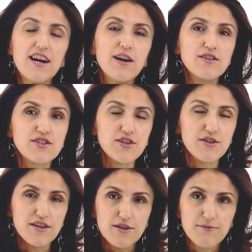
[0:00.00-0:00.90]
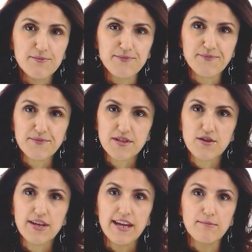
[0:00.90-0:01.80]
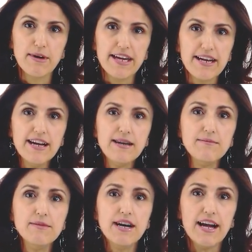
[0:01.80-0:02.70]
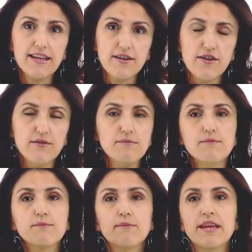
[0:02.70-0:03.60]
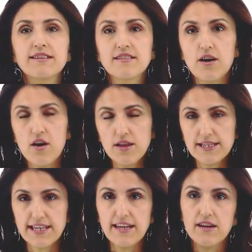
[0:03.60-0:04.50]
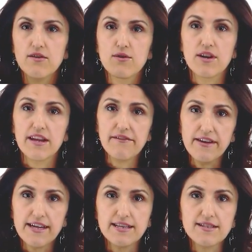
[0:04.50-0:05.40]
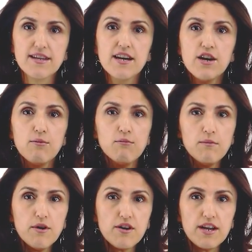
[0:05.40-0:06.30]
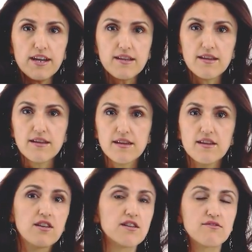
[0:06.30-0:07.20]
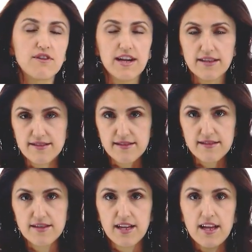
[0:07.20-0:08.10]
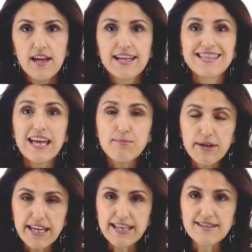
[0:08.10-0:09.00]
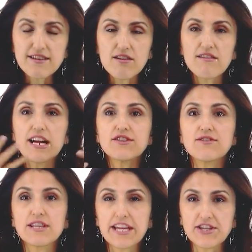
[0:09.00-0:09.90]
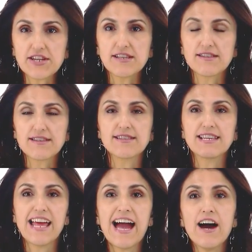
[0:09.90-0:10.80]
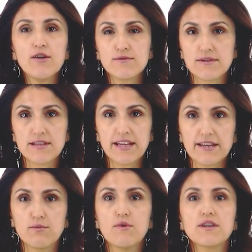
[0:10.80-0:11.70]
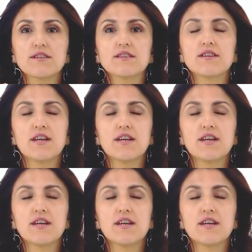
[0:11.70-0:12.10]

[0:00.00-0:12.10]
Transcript: I'll show you. Okay, bayram, ayyam means holiday or event. Mubarak, congrats. Tabrik is congratulations, is a noun, like what